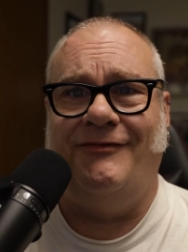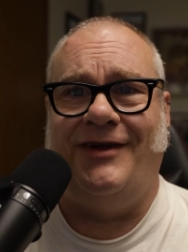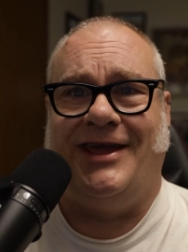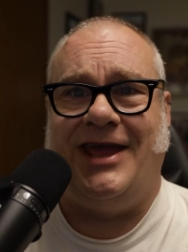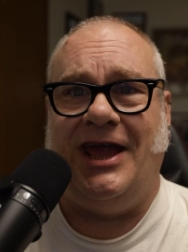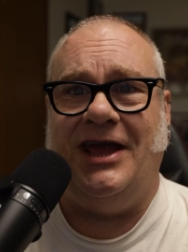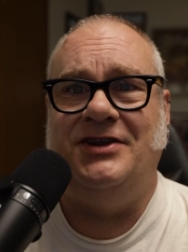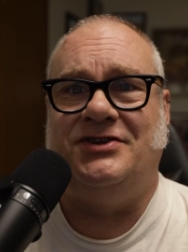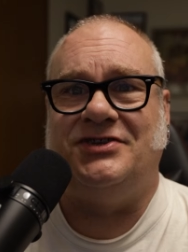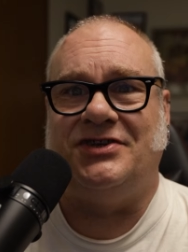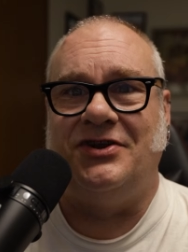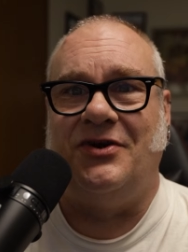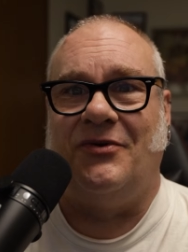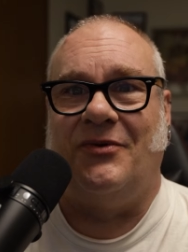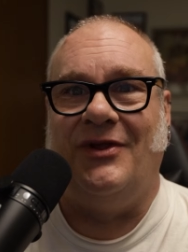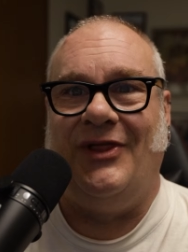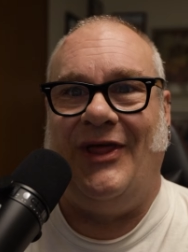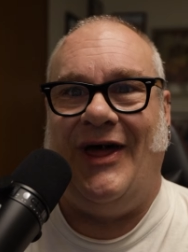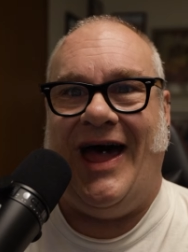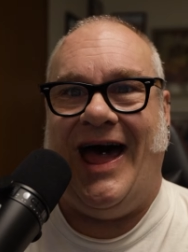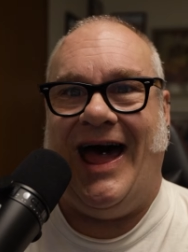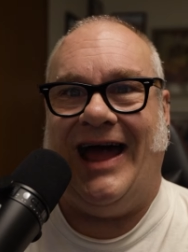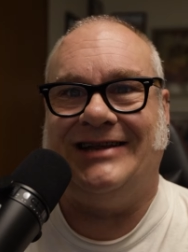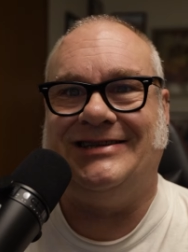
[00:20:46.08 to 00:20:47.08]
vacation to
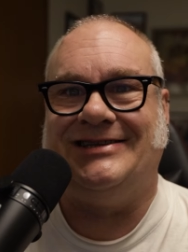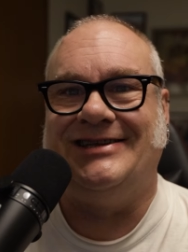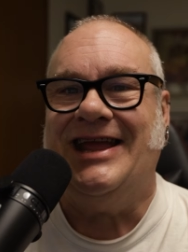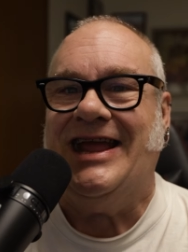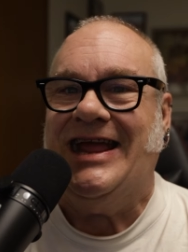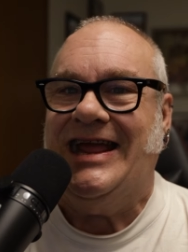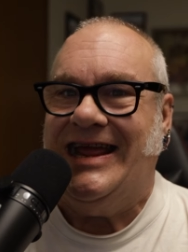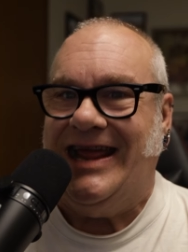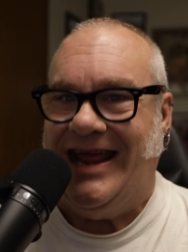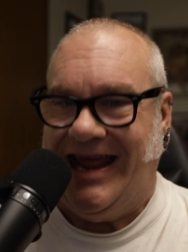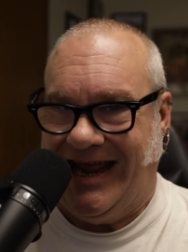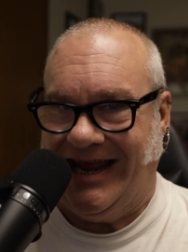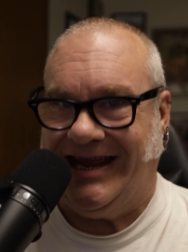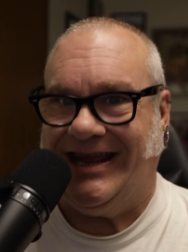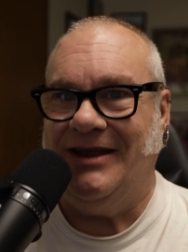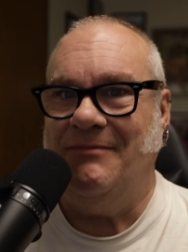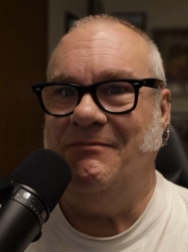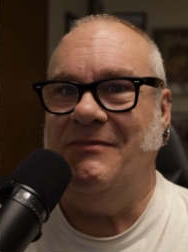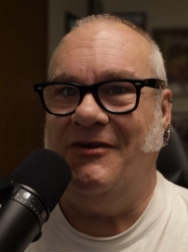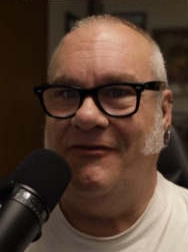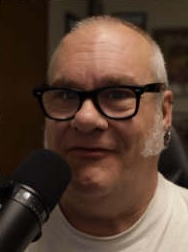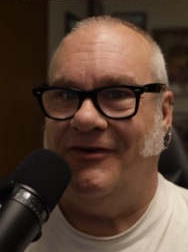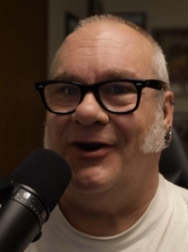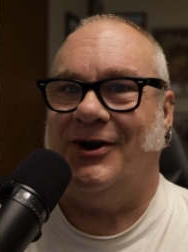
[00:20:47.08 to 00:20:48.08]
relax, it can
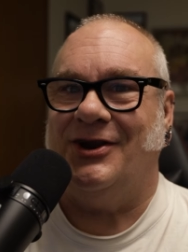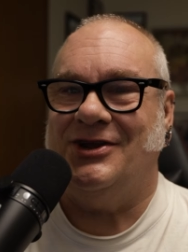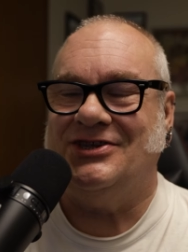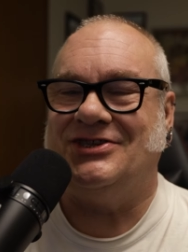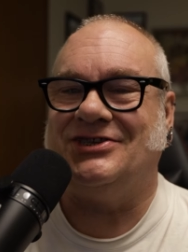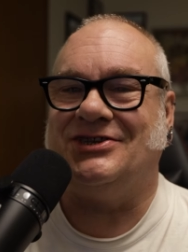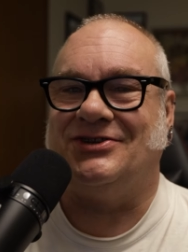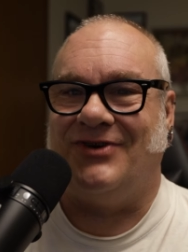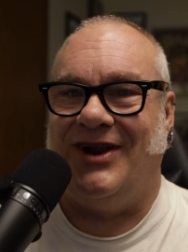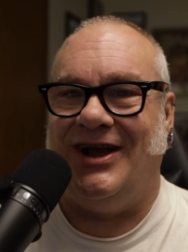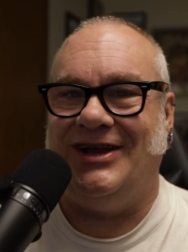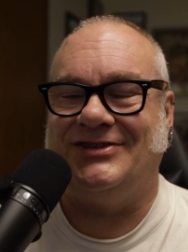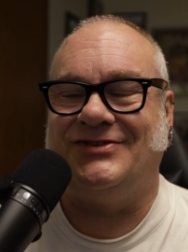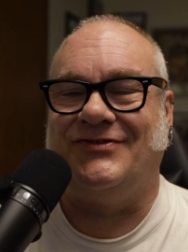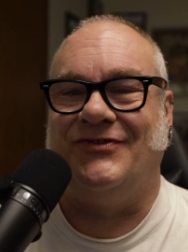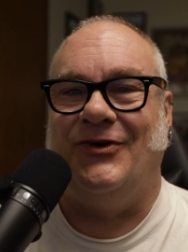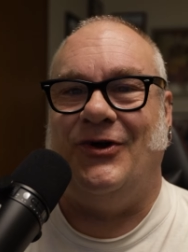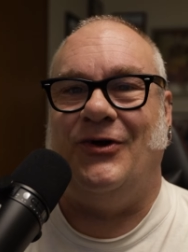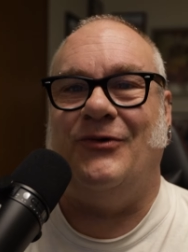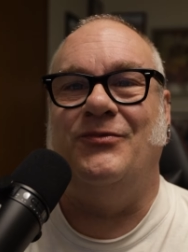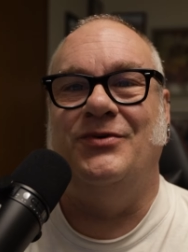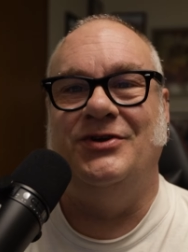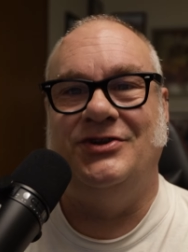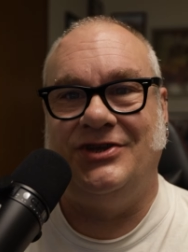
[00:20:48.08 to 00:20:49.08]
be very
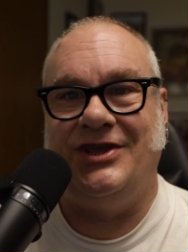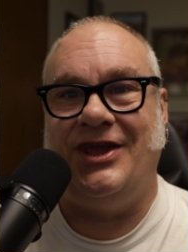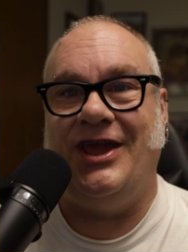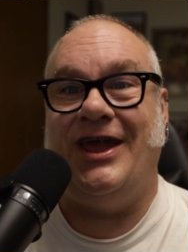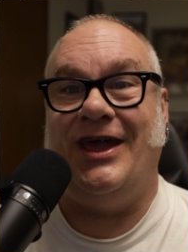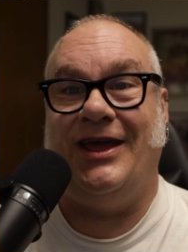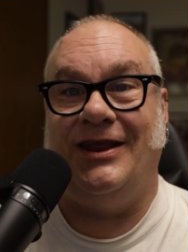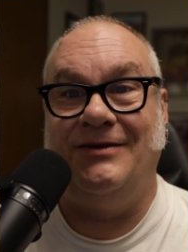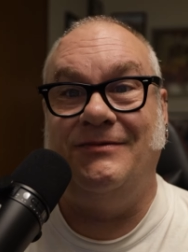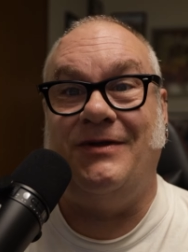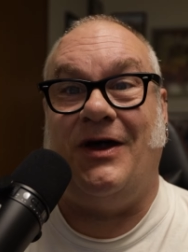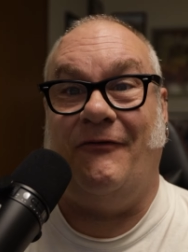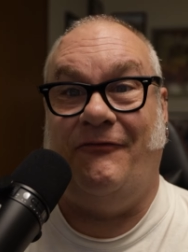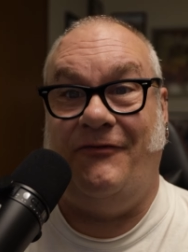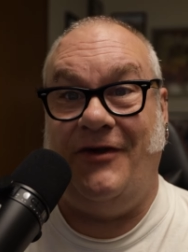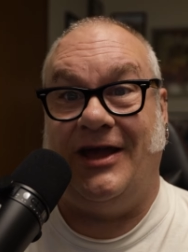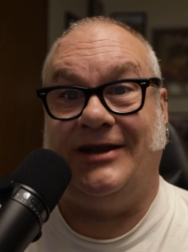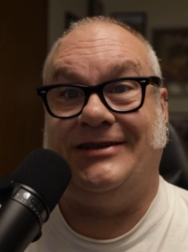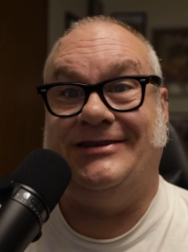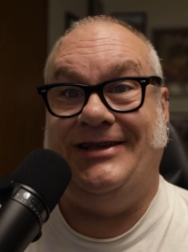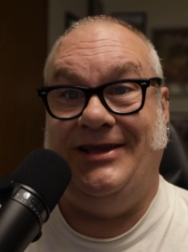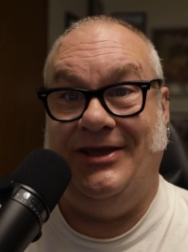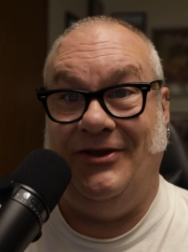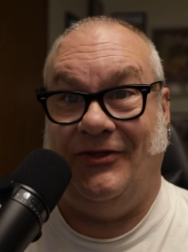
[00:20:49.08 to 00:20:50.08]
stressful, which can
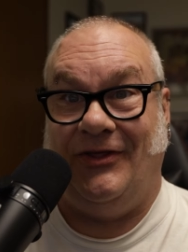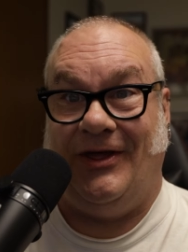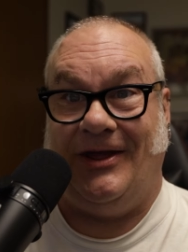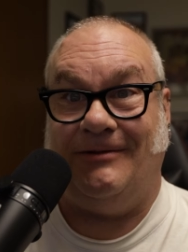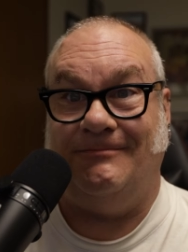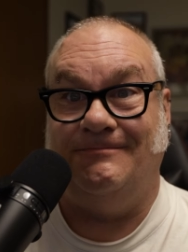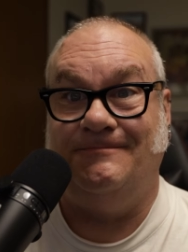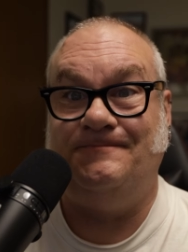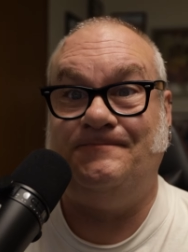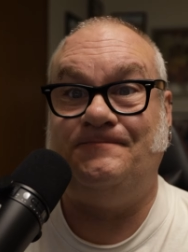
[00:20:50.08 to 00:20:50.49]
affect healing.